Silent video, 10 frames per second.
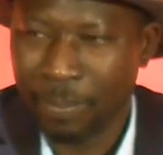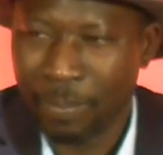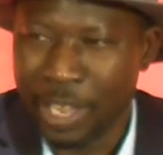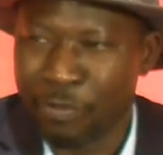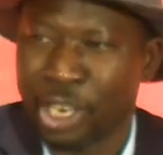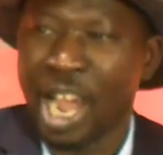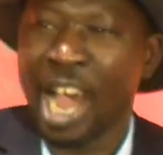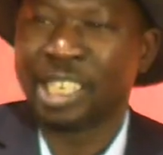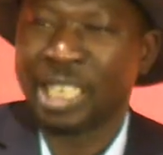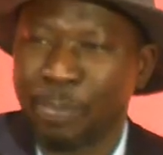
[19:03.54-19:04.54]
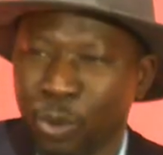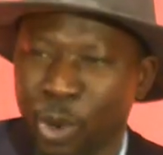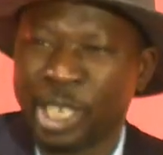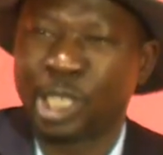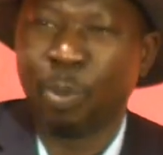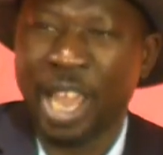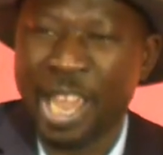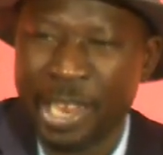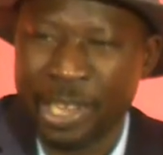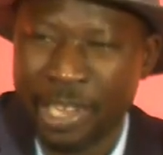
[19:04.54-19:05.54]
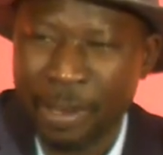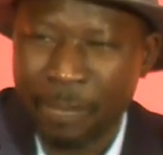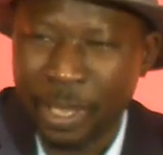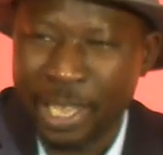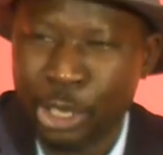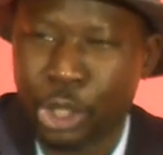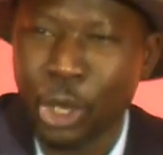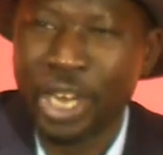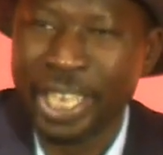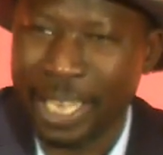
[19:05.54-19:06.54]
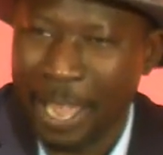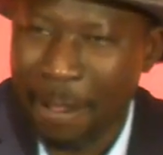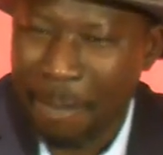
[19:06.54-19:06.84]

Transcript: If the concept was explained in Soninke,